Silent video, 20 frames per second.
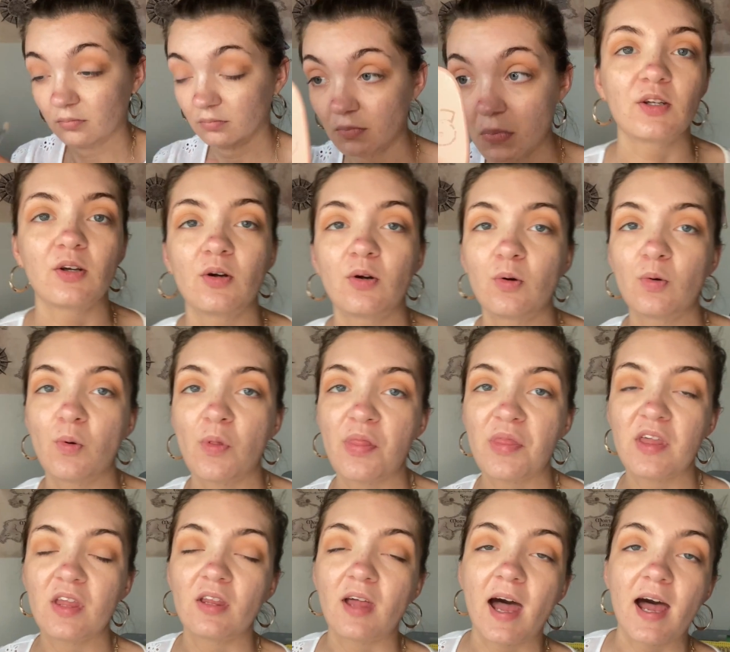So
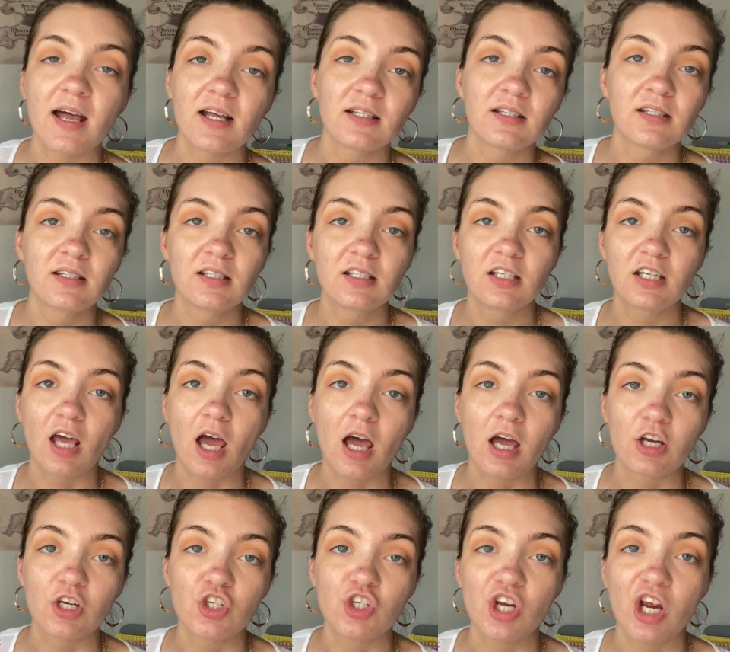the last
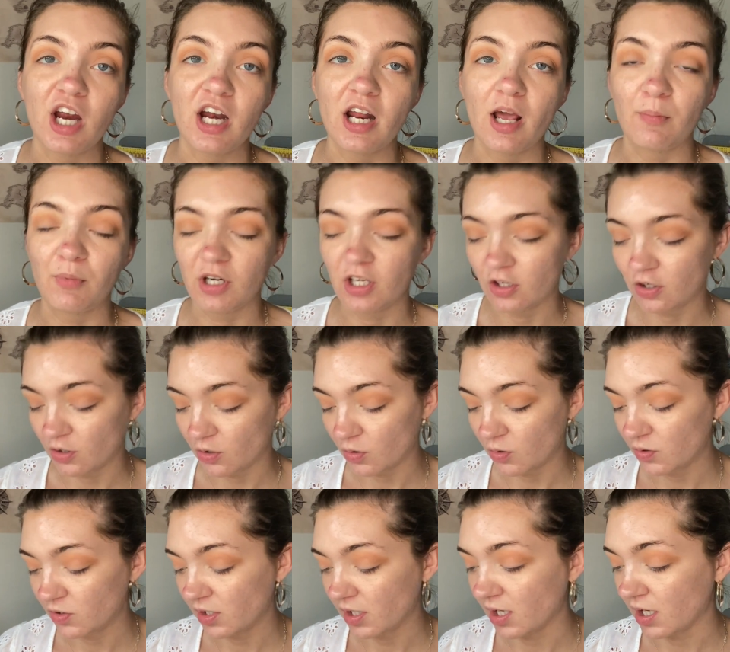shade I'm going to
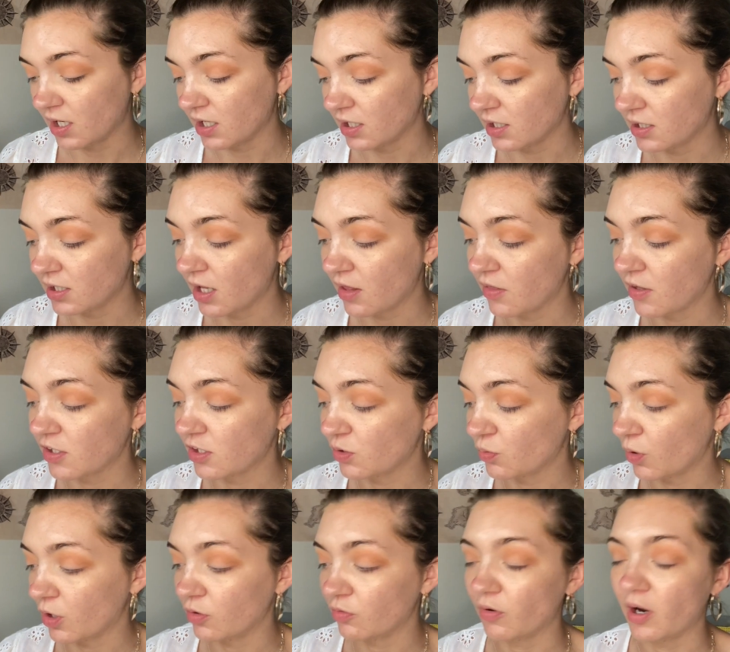use is this
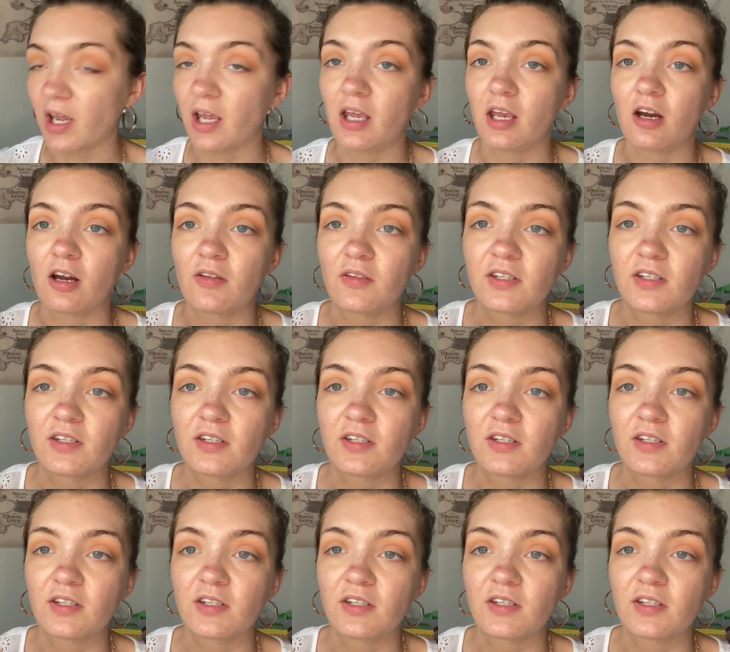one right here.